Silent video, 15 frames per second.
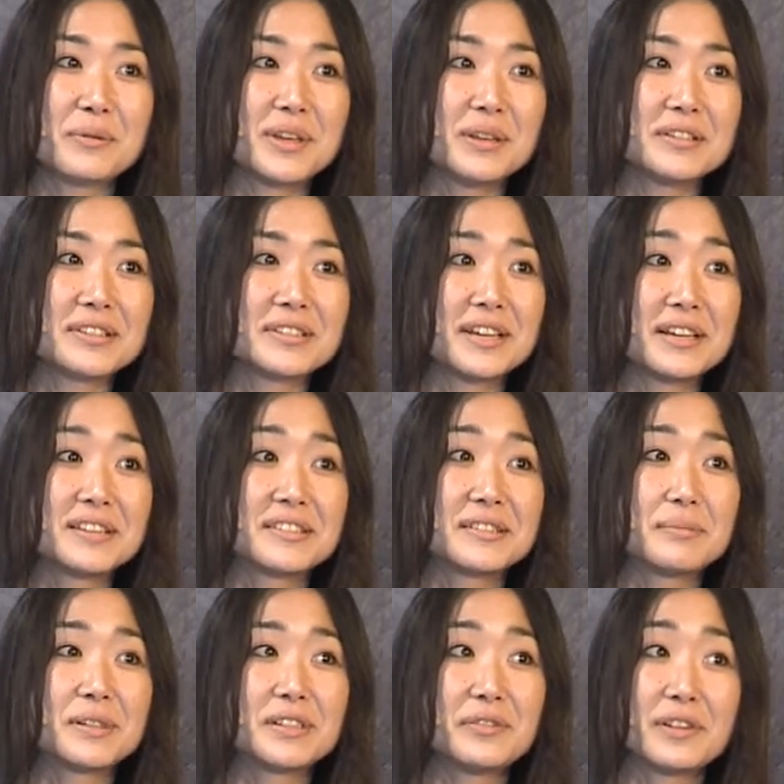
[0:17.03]
we designed
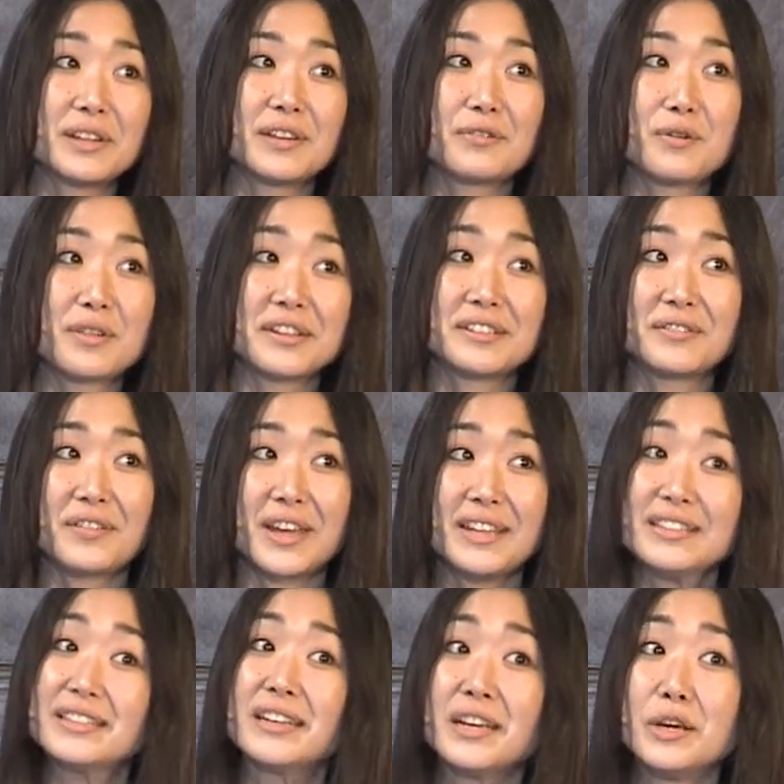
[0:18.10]
specifically for this event.